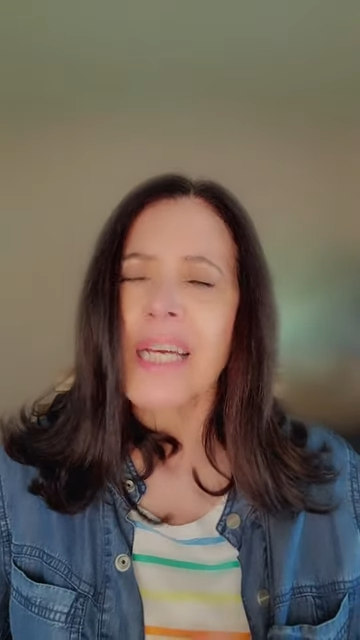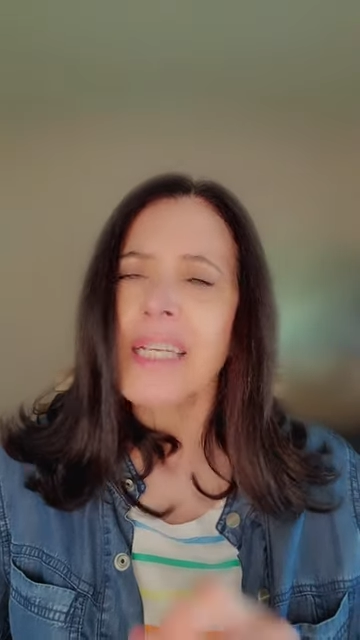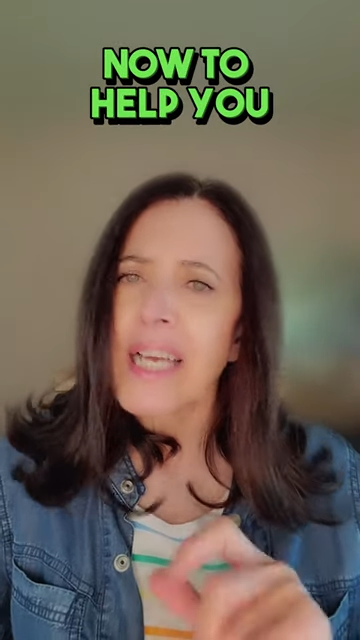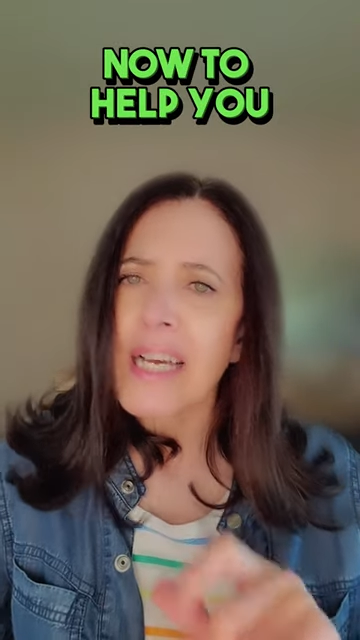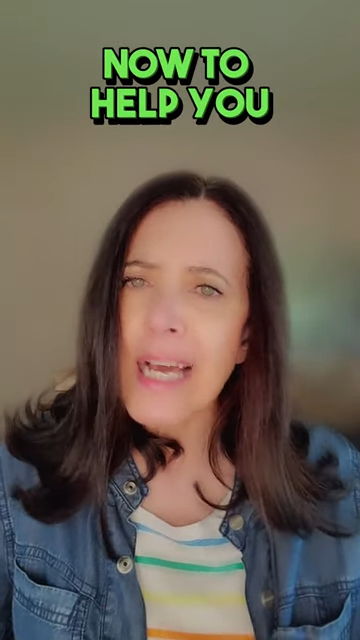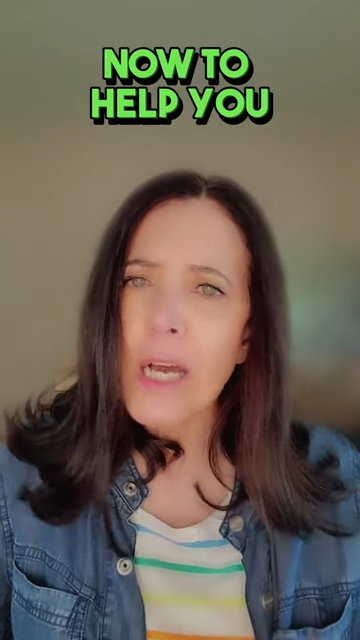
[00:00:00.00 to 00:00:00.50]

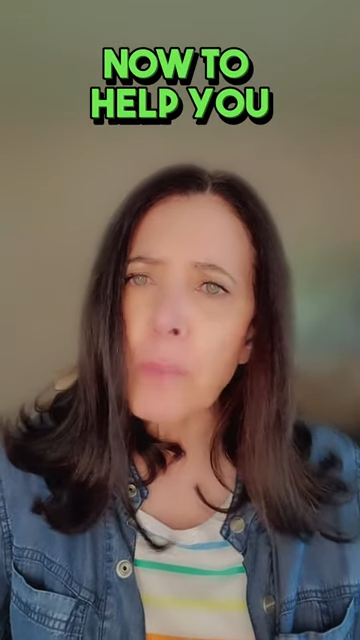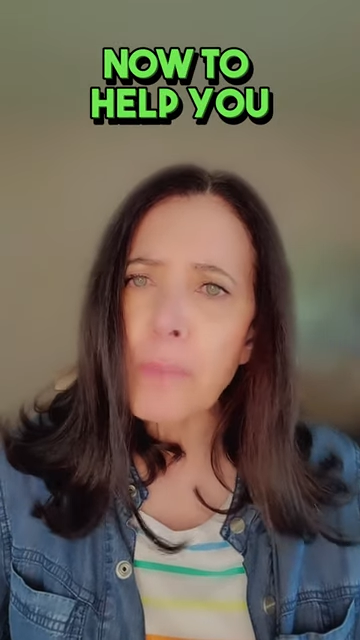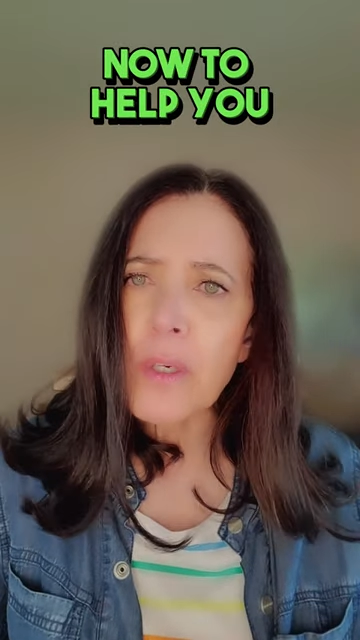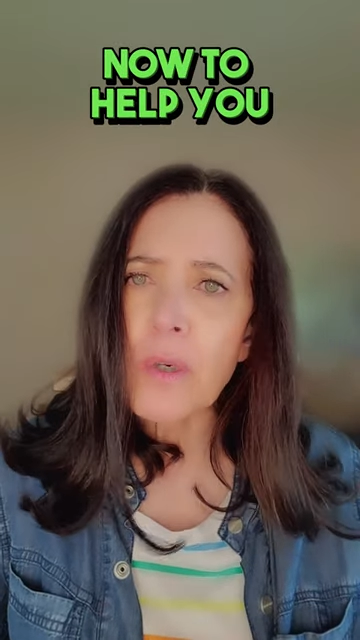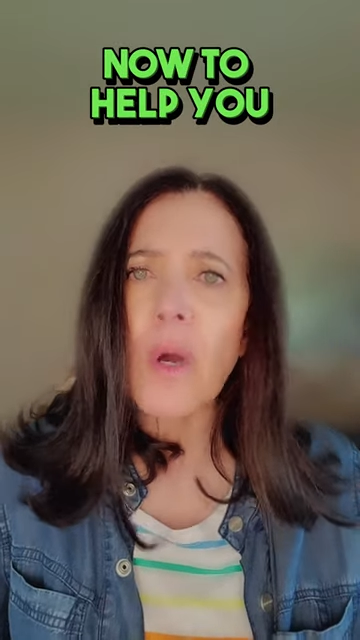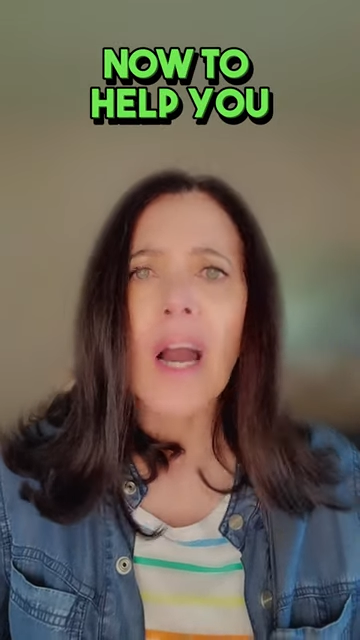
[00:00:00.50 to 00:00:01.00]
Now, to help
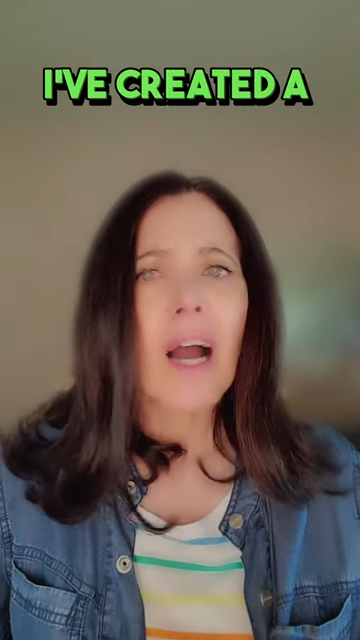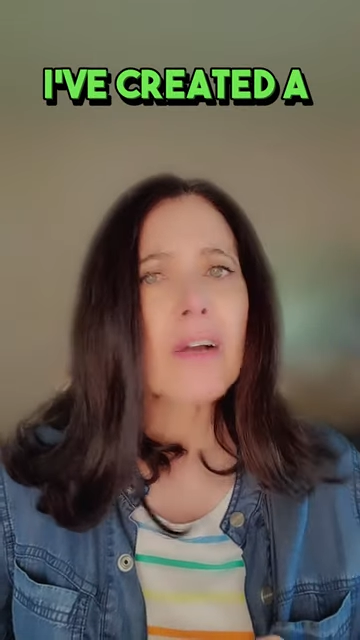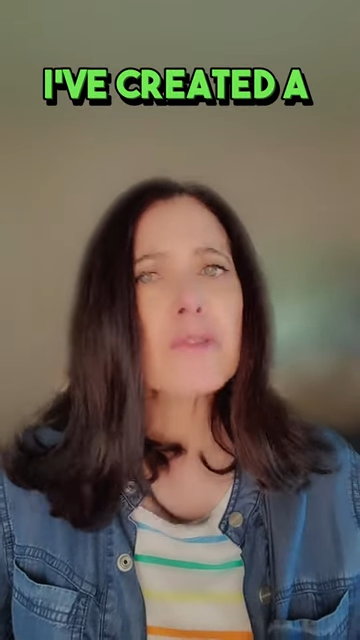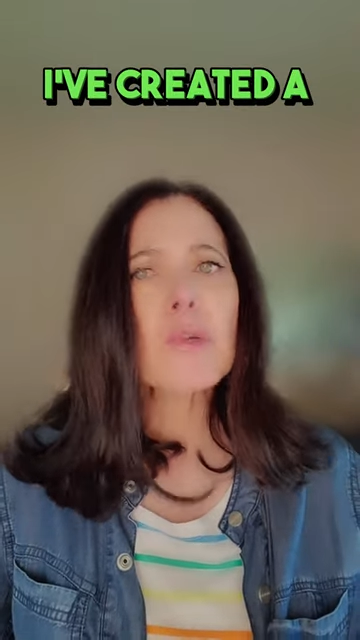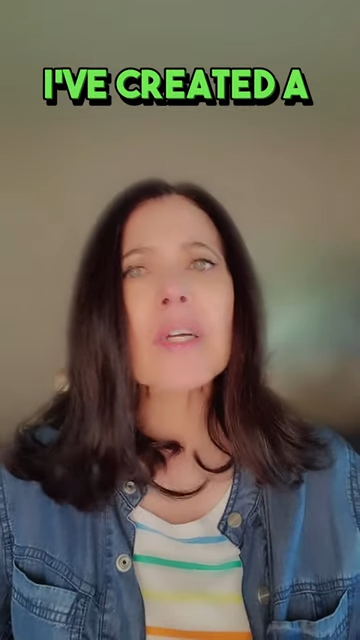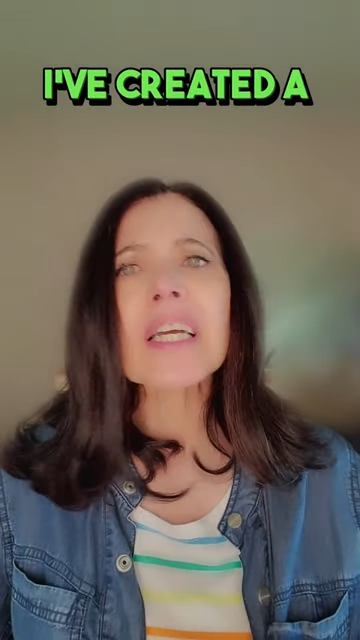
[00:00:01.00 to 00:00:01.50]
you,
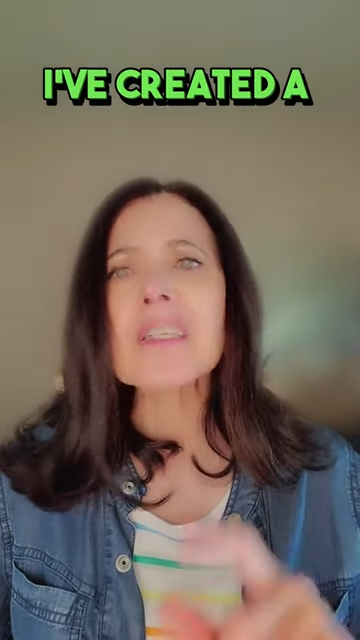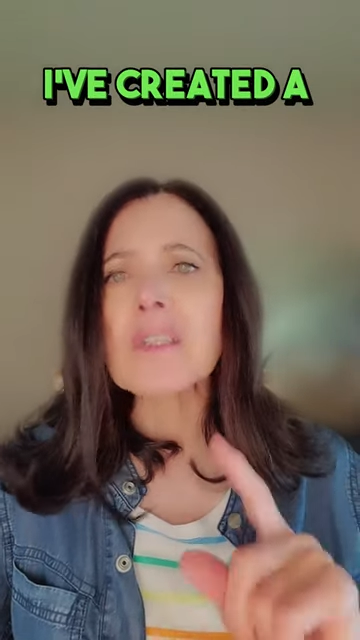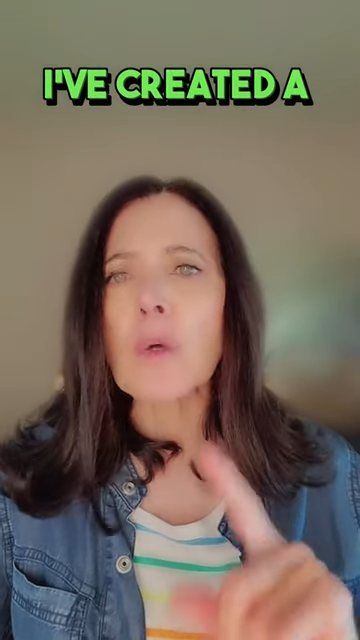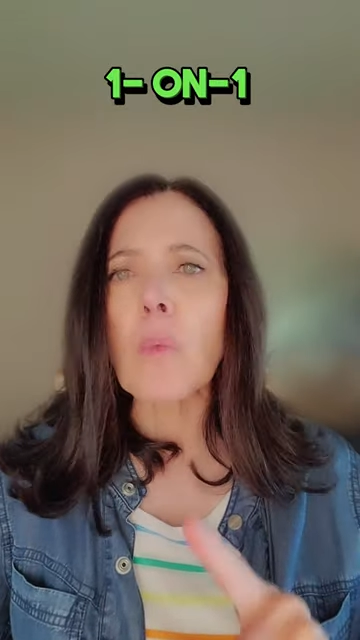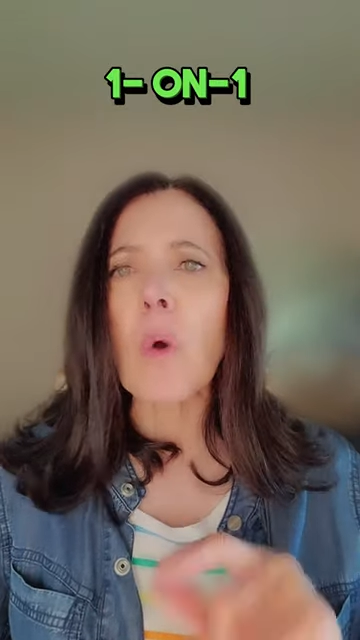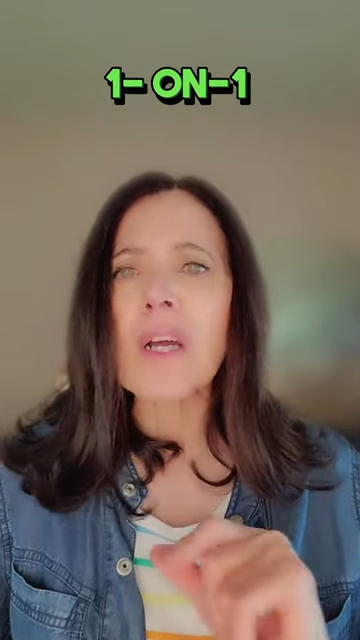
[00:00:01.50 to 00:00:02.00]
I've
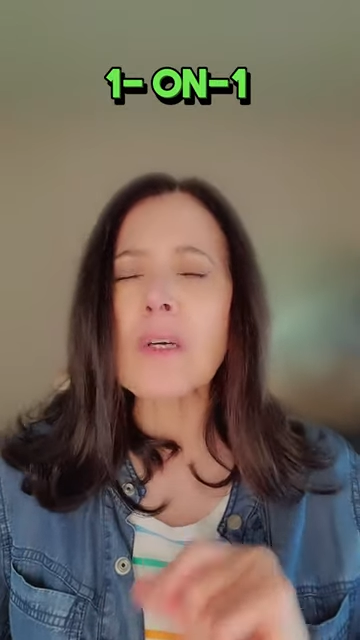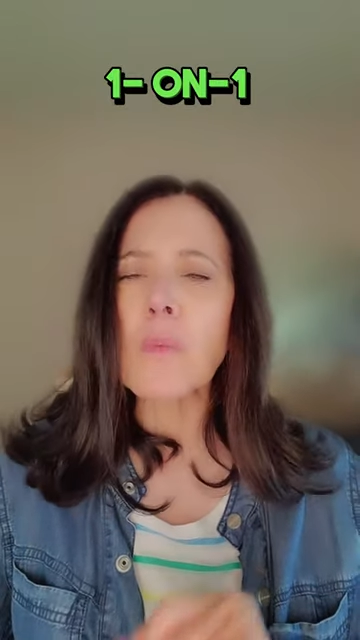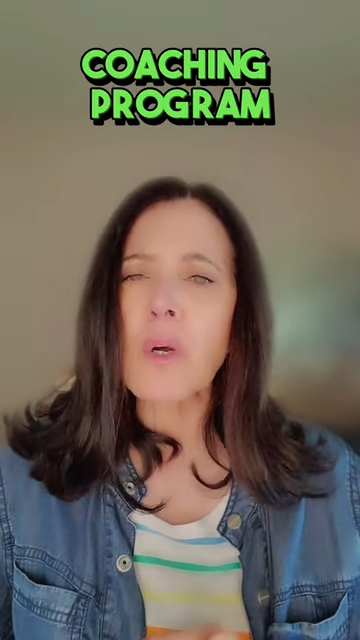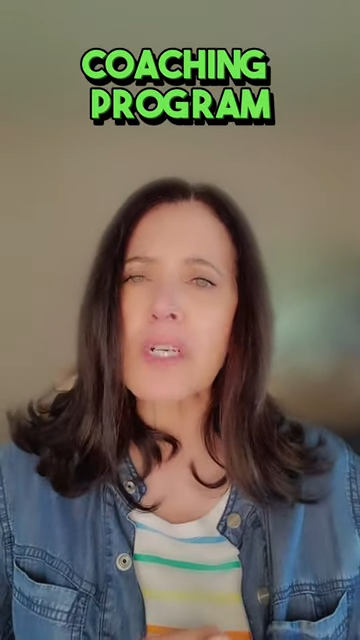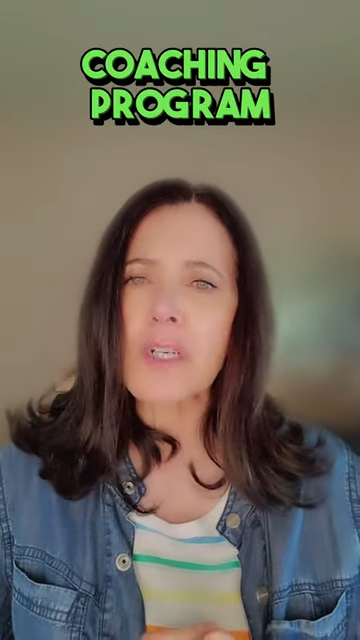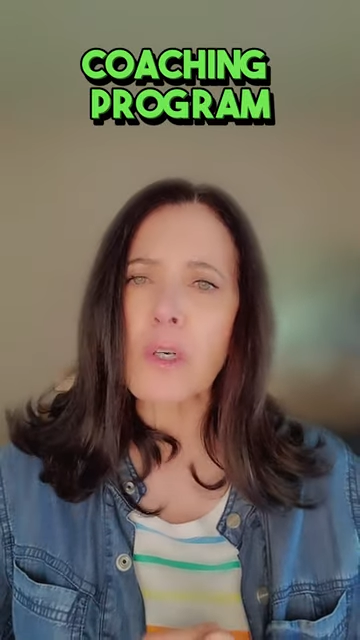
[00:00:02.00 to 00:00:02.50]
created a one-on-one